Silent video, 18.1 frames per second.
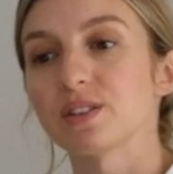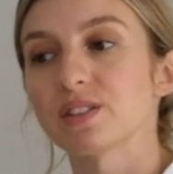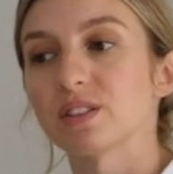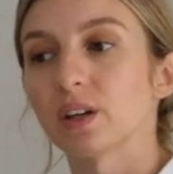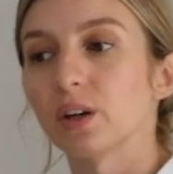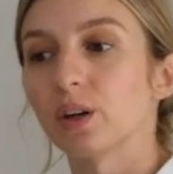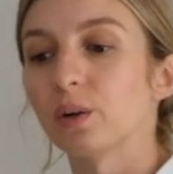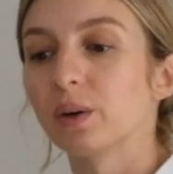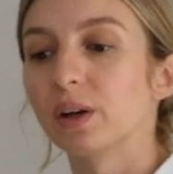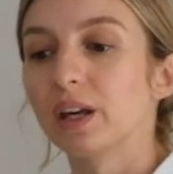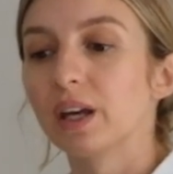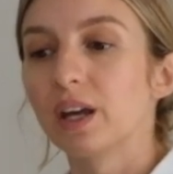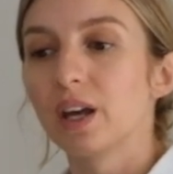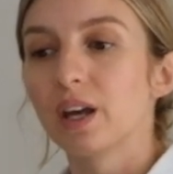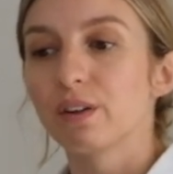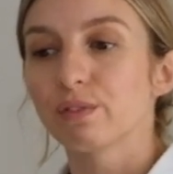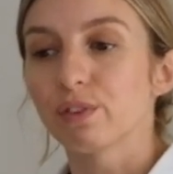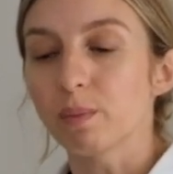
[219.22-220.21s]
so
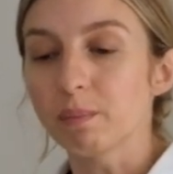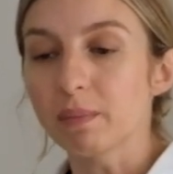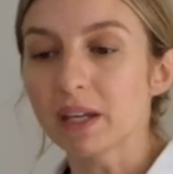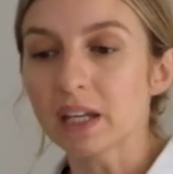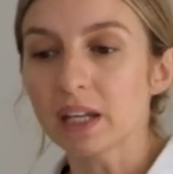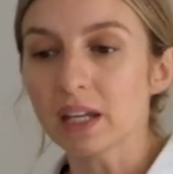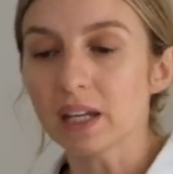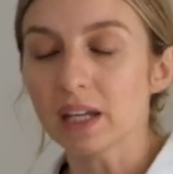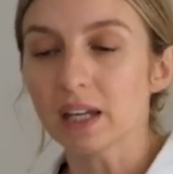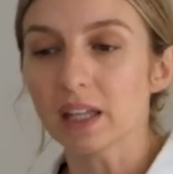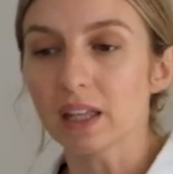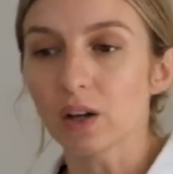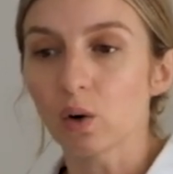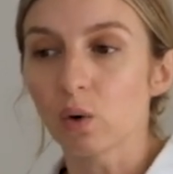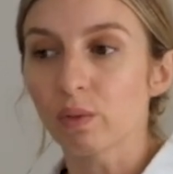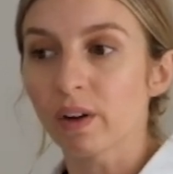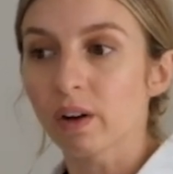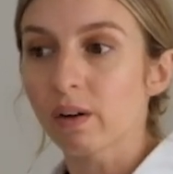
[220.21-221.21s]
for me,
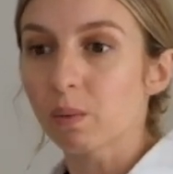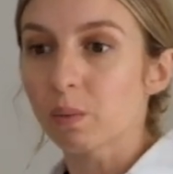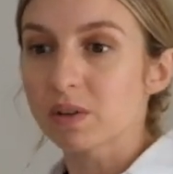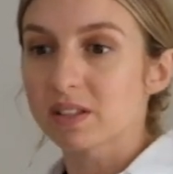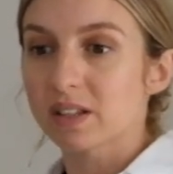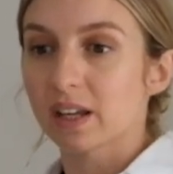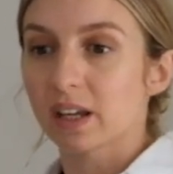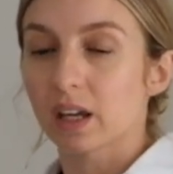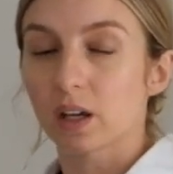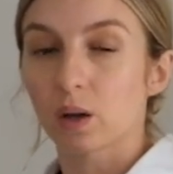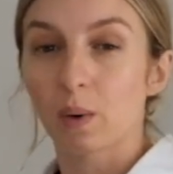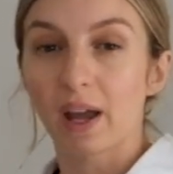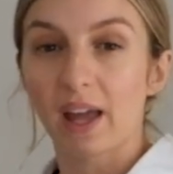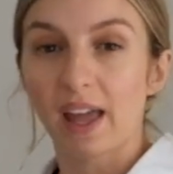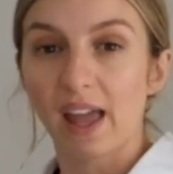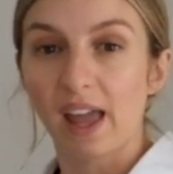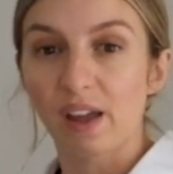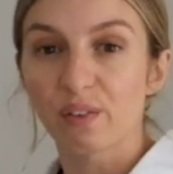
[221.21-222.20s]
although it was like quite
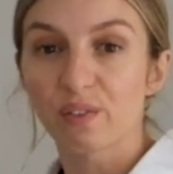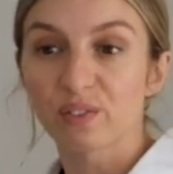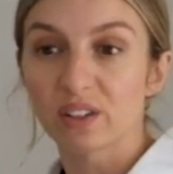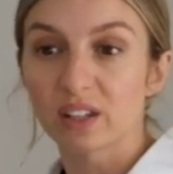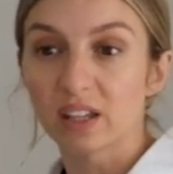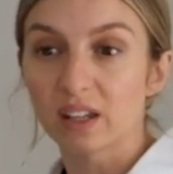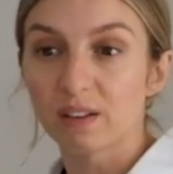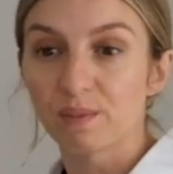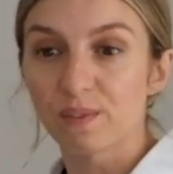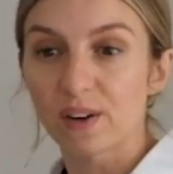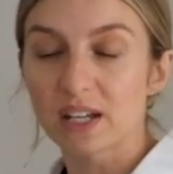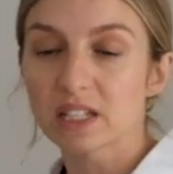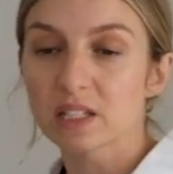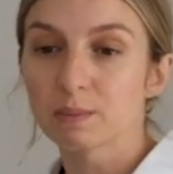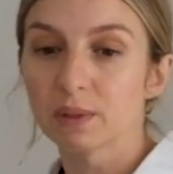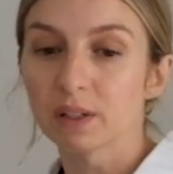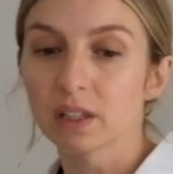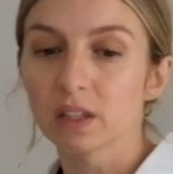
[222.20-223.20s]
a hefty
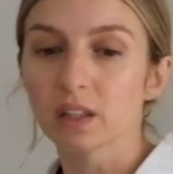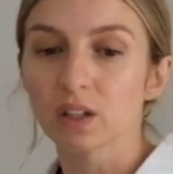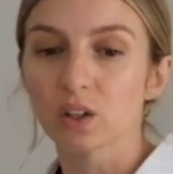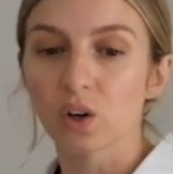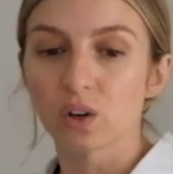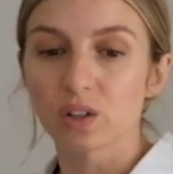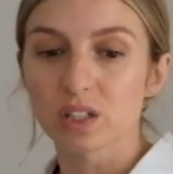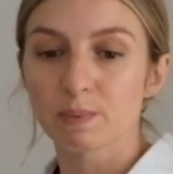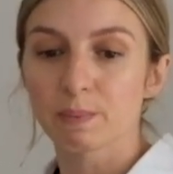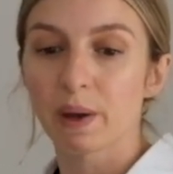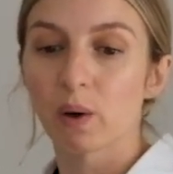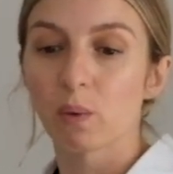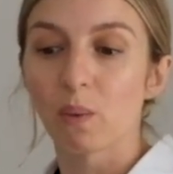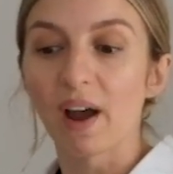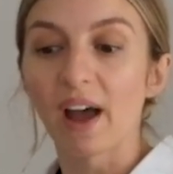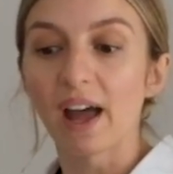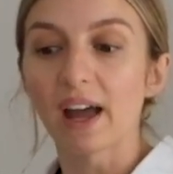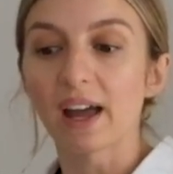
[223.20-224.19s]
investment, the cost per
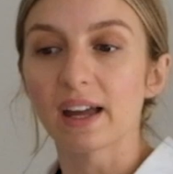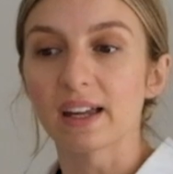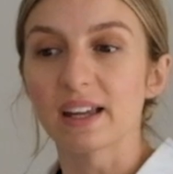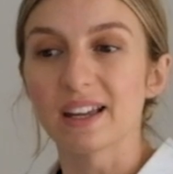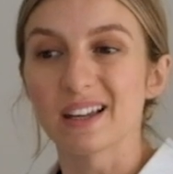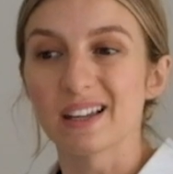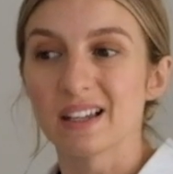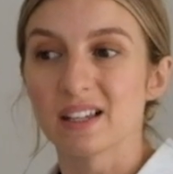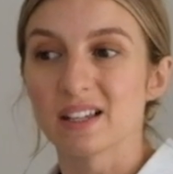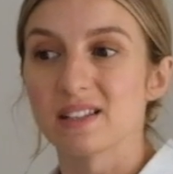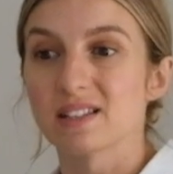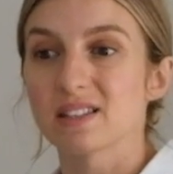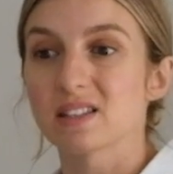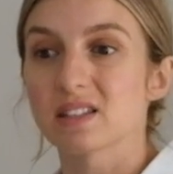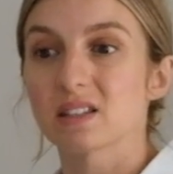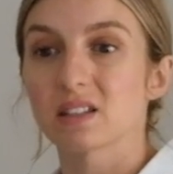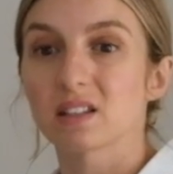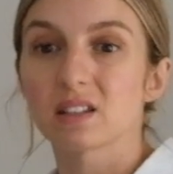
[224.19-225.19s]
wear
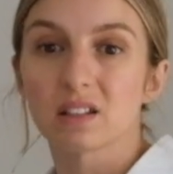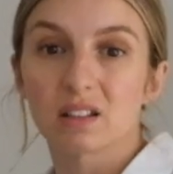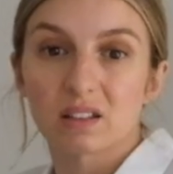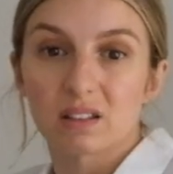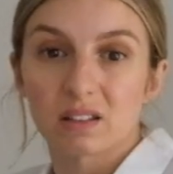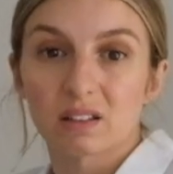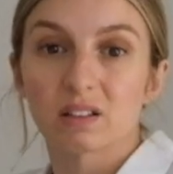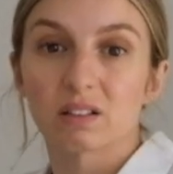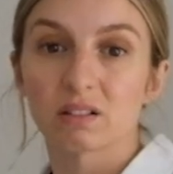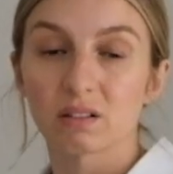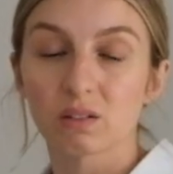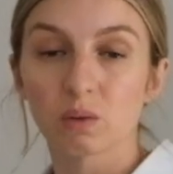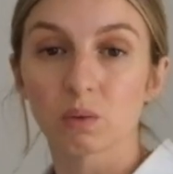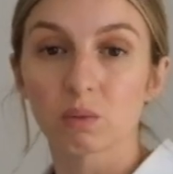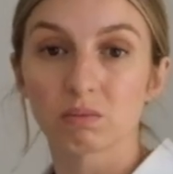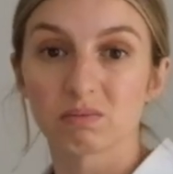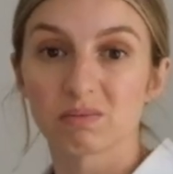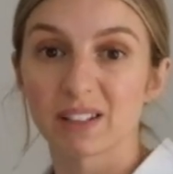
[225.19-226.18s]
is
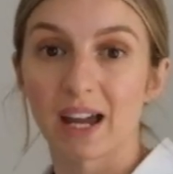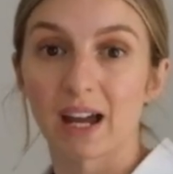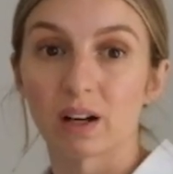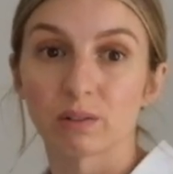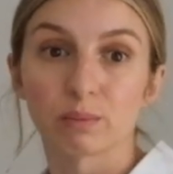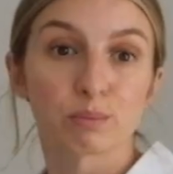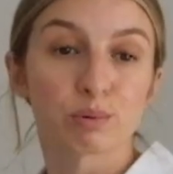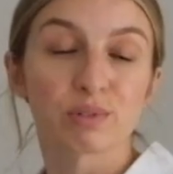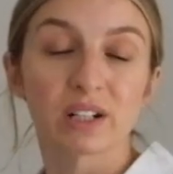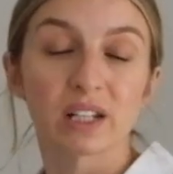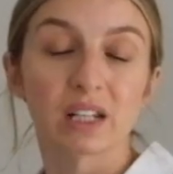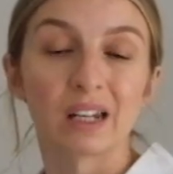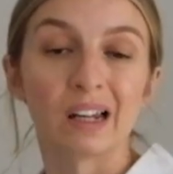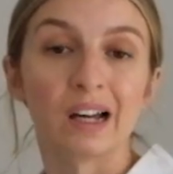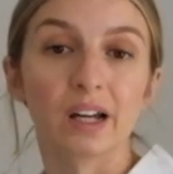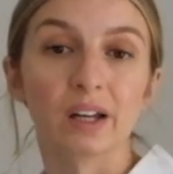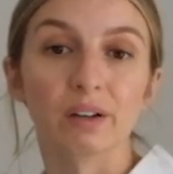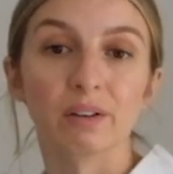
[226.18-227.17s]
down pretty
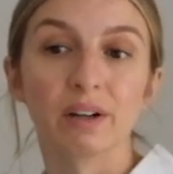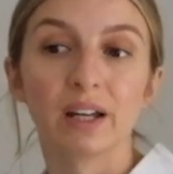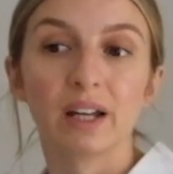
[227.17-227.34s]
low,